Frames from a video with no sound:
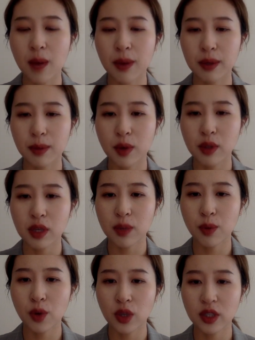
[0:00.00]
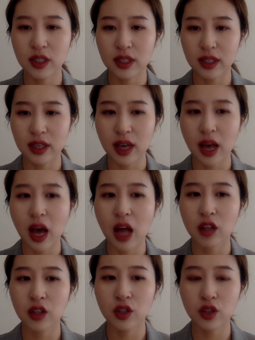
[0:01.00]
But most importantly,
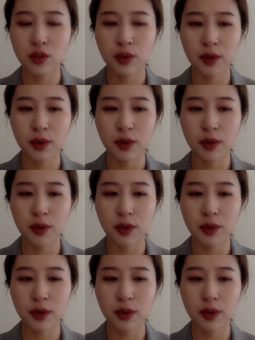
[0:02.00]
I learned to